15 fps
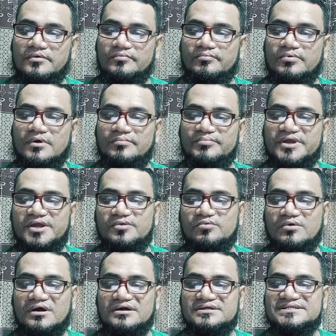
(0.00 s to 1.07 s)
from
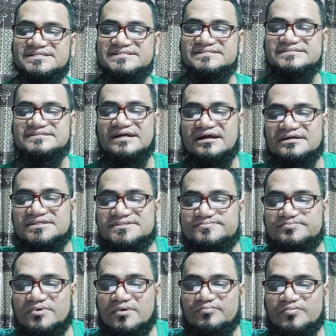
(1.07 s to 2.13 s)
keywords search
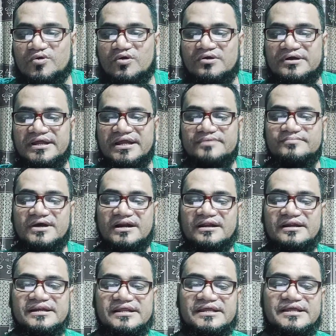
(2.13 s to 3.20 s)
from content
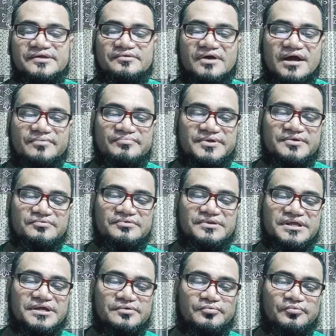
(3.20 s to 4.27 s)
marketing you have
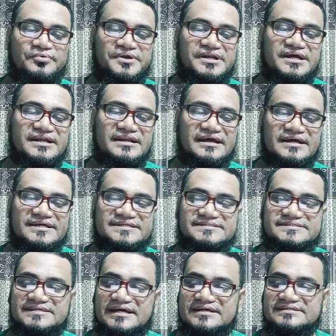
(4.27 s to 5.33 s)
unique width and has
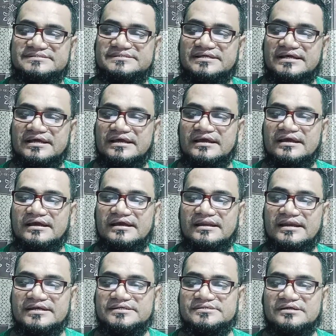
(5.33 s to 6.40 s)
search
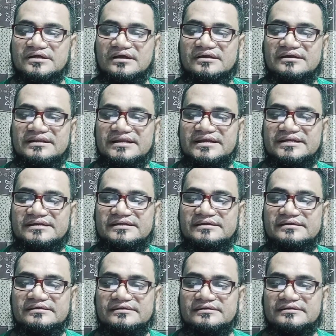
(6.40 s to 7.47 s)
rates on lead
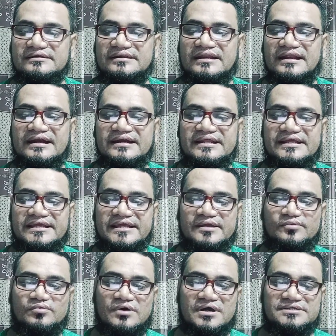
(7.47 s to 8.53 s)
landing
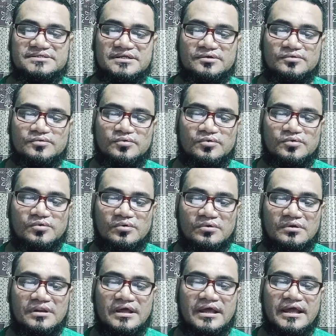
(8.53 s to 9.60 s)
keywords on Google
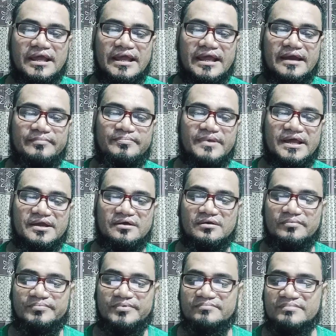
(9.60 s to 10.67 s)
apply on
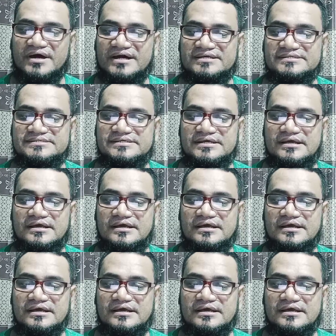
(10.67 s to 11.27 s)
optimize